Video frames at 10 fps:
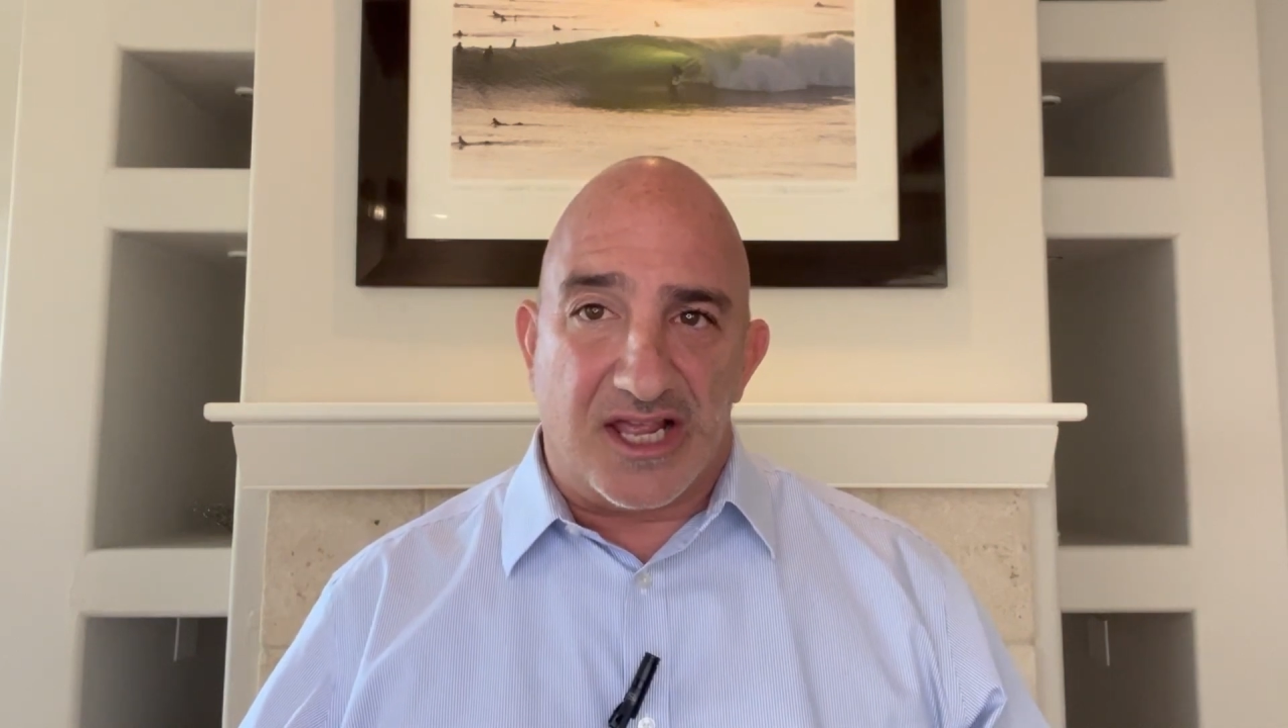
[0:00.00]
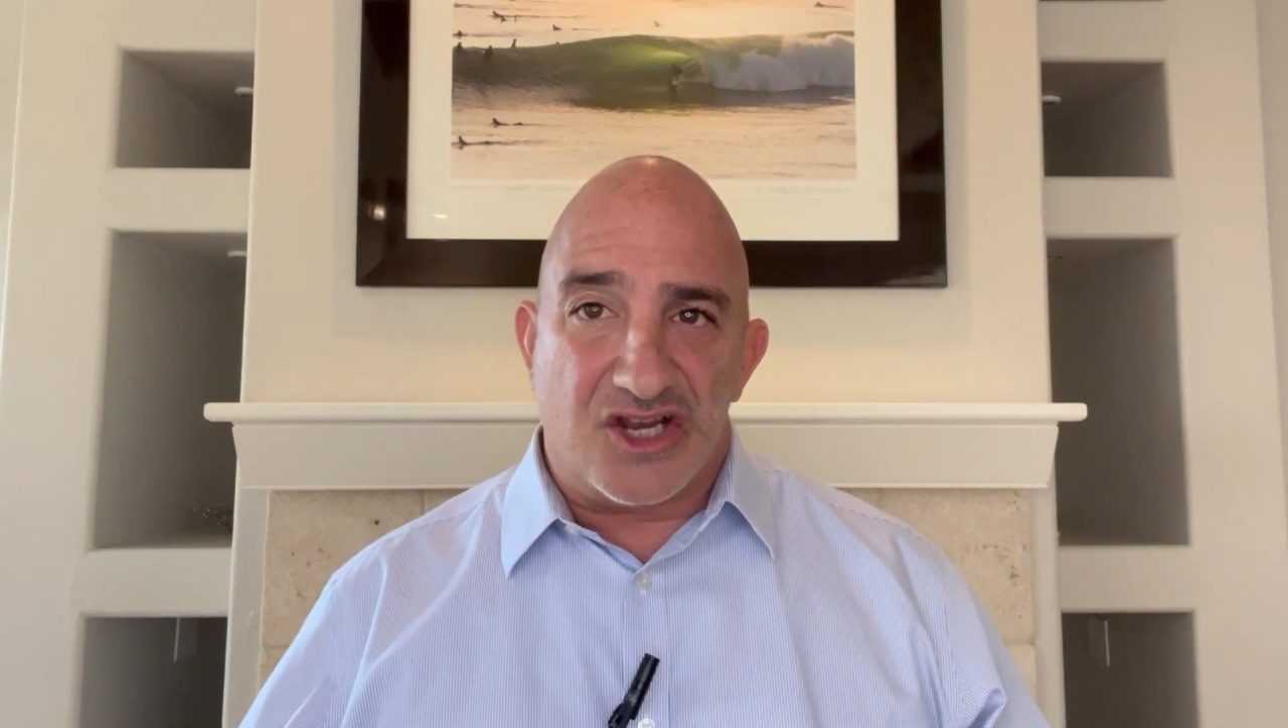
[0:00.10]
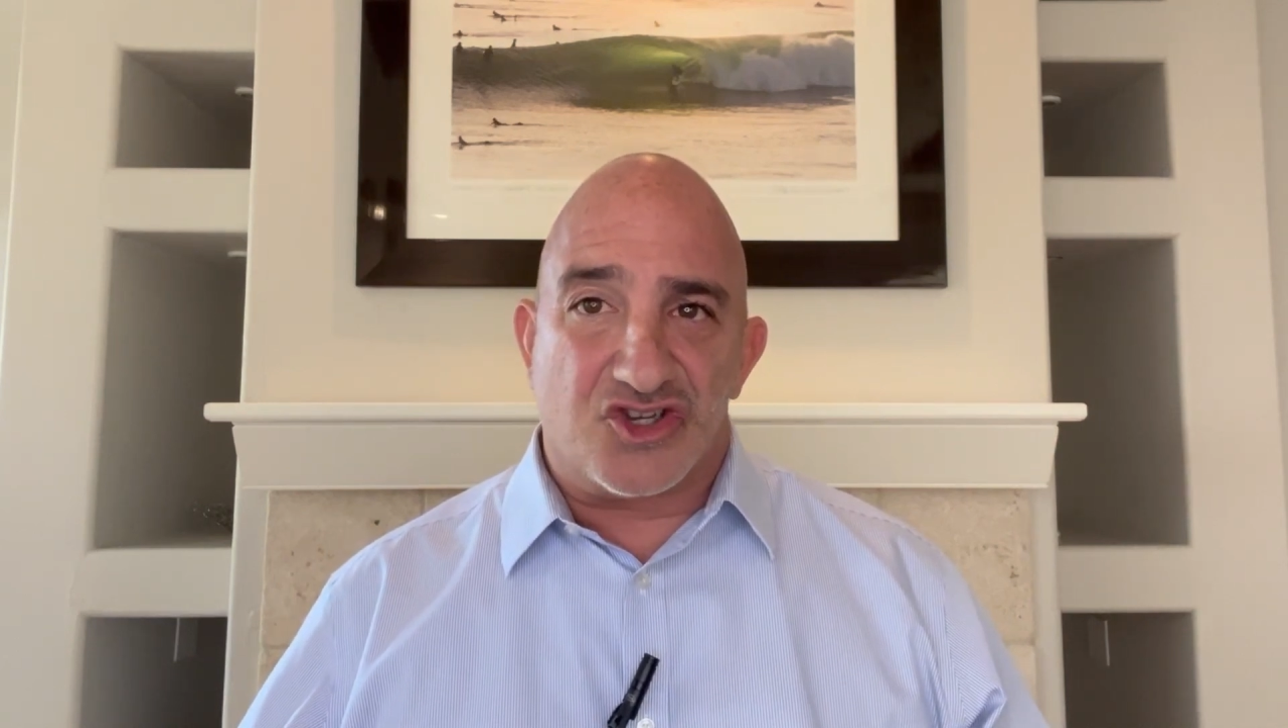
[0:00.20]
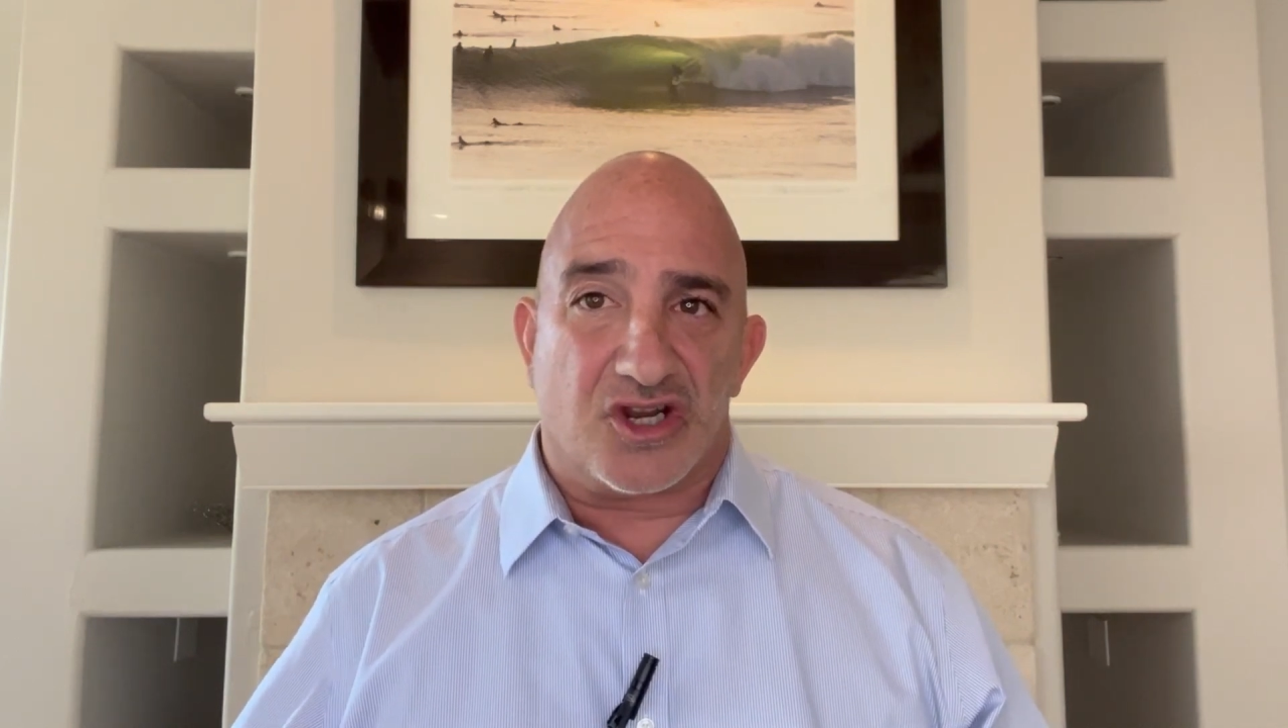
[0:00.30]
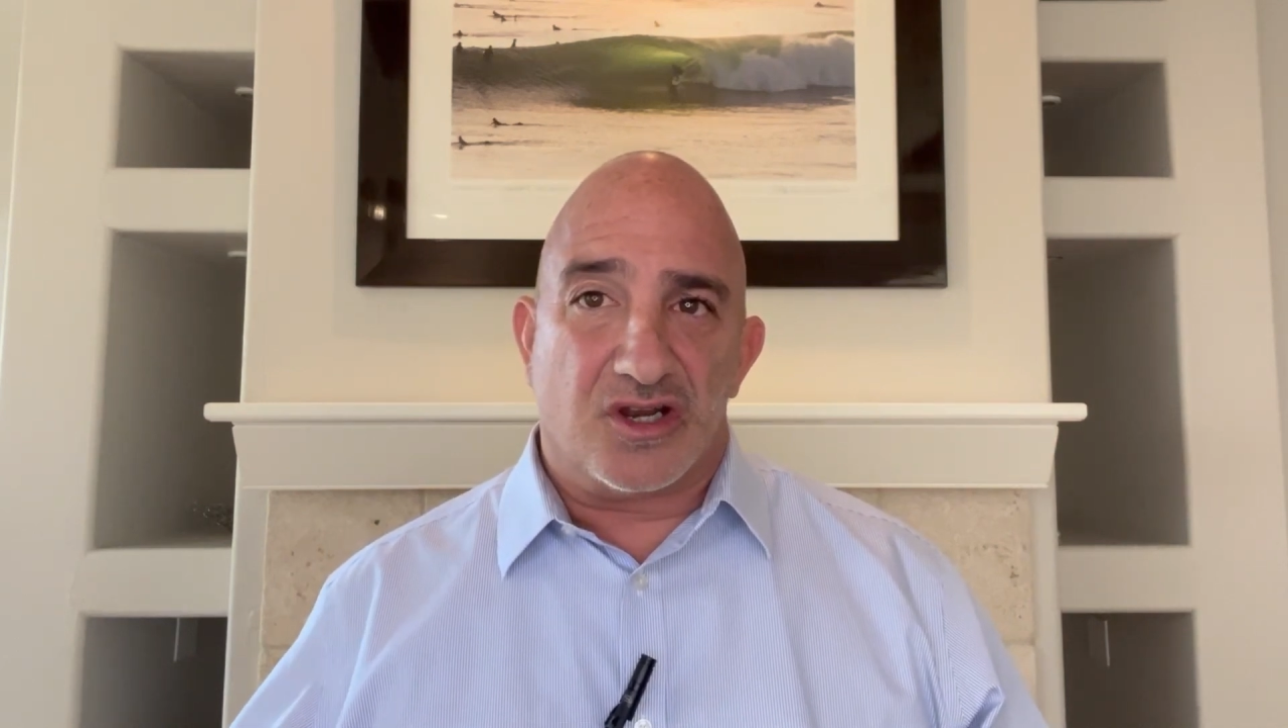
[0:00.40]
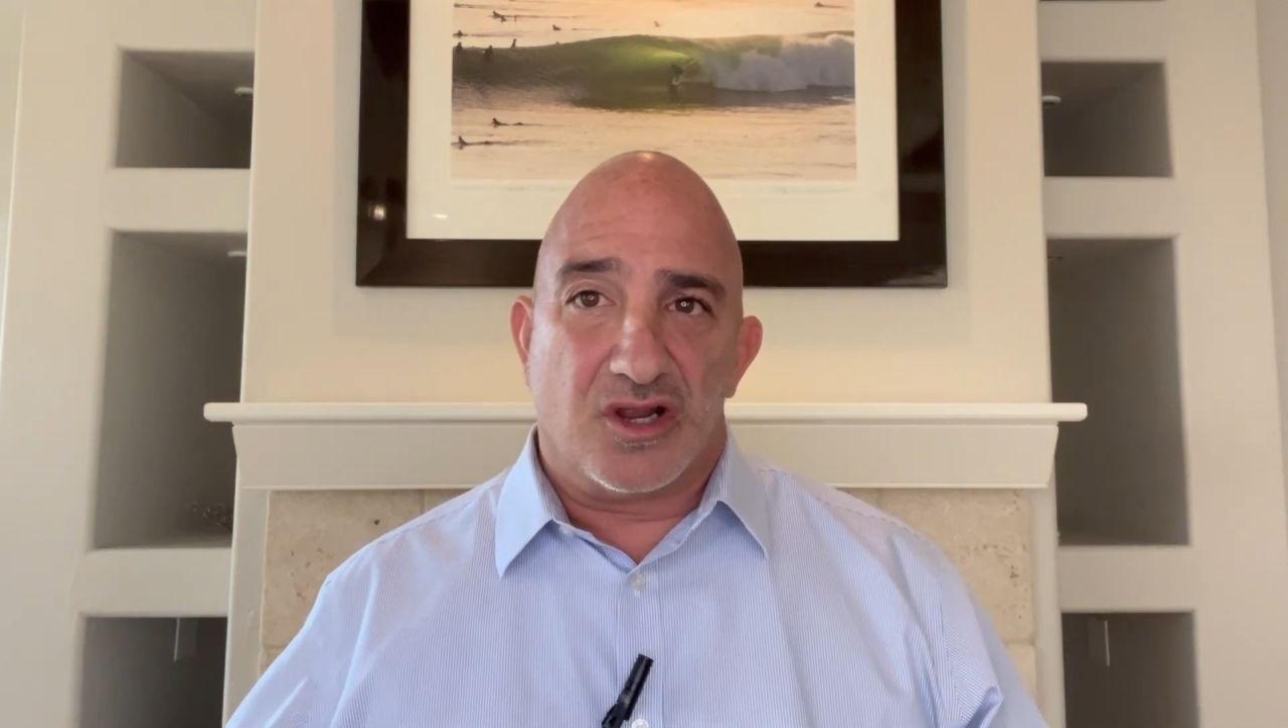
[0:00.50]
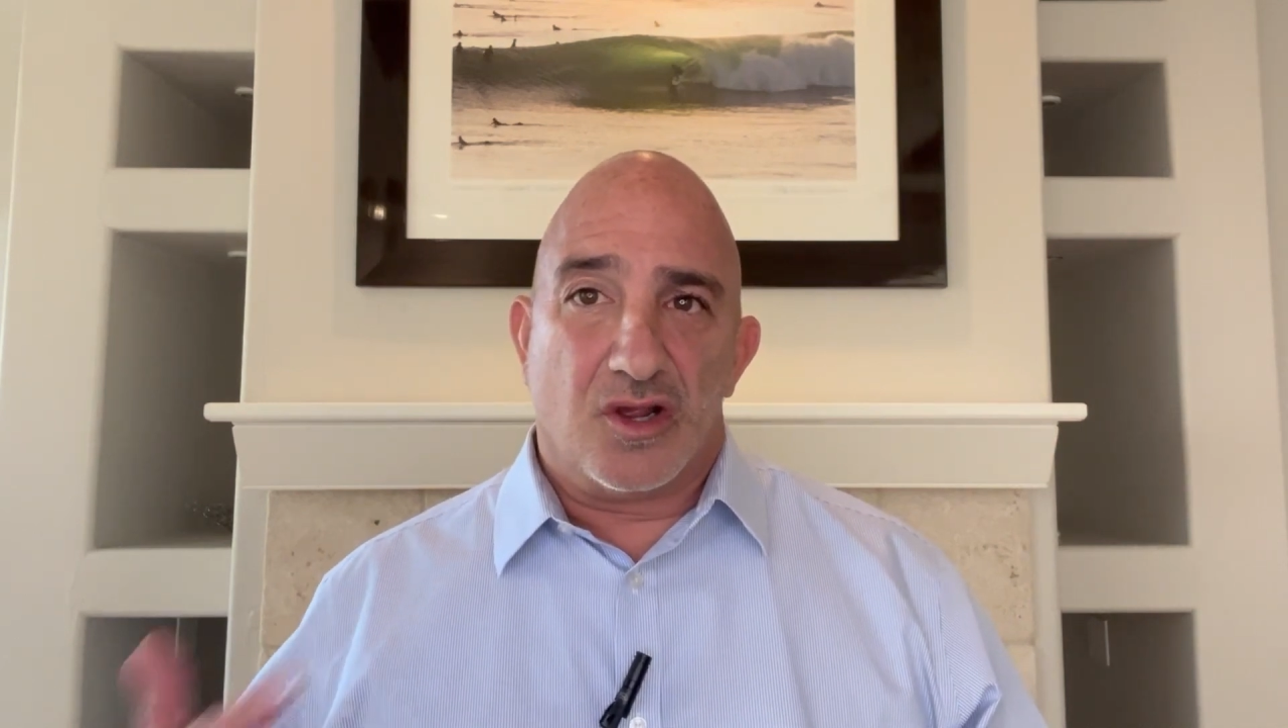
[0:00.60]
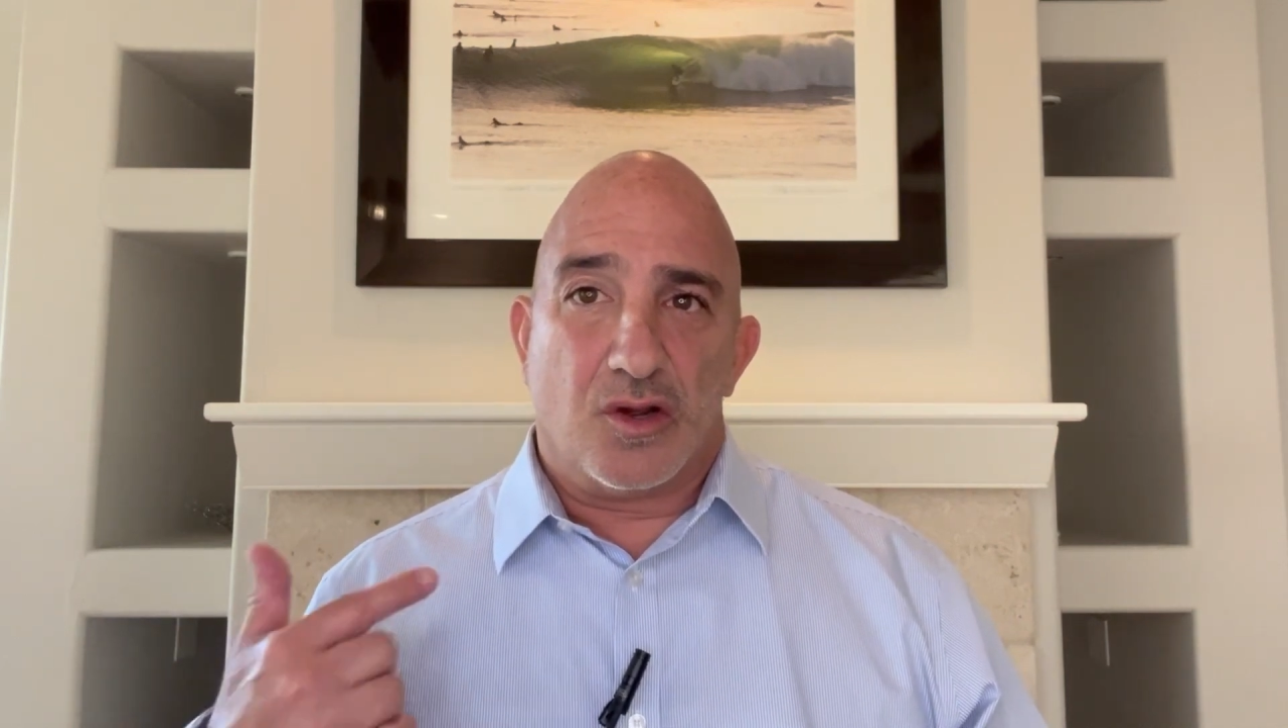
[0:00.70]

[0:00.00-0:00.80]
agent,